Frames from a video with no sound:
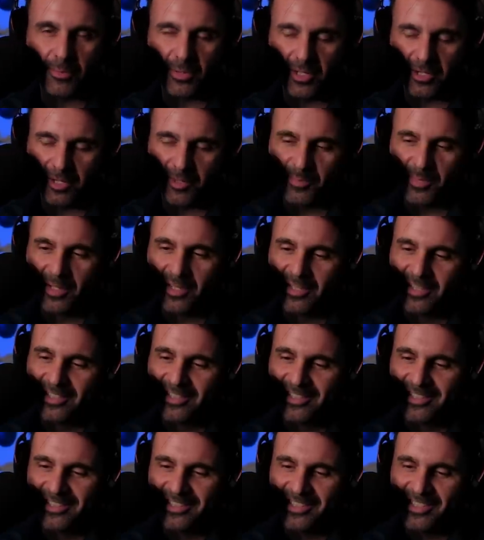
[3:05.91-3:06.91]
But,
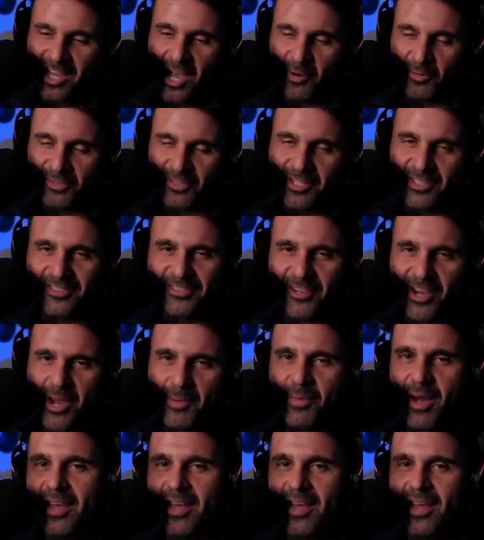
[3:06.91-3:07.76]
yeah, it was a good time.